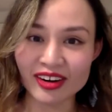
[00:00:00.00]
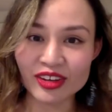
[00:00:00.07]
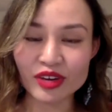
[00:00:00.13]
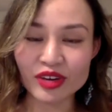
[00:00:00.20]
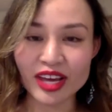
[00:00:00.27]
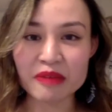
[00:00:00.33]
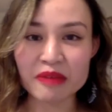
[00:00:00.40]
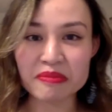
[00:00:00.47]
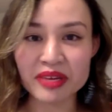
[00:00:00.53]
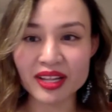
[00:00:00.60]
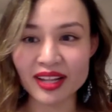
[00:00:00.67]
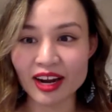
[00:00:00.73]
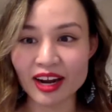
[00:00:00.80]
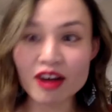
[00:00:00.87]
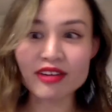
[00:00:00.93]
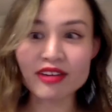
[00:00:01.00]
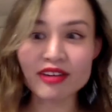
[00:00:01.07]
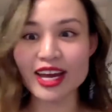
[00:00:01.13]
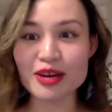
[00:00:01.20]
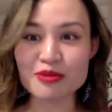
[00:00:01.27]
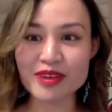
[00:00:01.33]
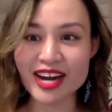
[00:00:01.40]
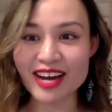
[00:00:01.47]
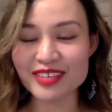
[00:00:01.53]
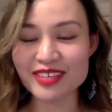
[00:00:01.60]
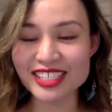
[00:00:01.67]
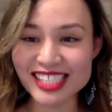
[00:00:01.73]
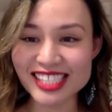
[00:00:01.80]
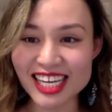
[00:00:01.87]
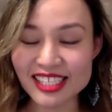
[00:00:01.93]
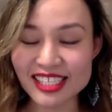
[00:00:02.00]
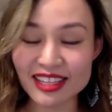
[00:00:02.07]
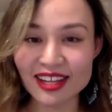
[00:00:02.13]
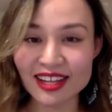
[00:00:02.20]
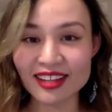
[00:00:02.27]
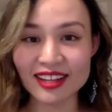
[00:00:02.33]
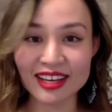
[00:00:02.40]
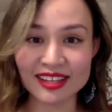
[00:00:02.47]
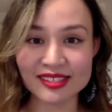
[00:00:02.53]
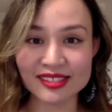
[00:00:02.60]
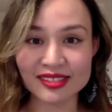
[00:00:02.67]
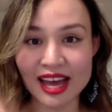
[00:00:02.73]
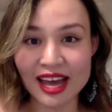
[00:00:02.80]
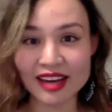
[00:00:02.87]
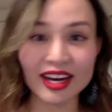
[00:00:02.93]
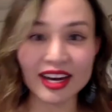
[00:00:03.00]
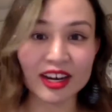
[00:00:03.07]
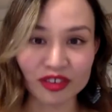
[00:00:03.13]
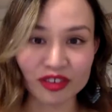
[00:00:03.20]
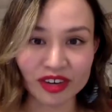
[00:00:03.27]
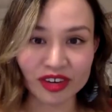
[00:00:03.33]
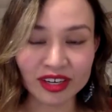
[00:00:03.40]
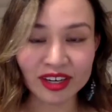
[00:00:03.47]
You can't be like, okay, we're having sex and then it's at 100.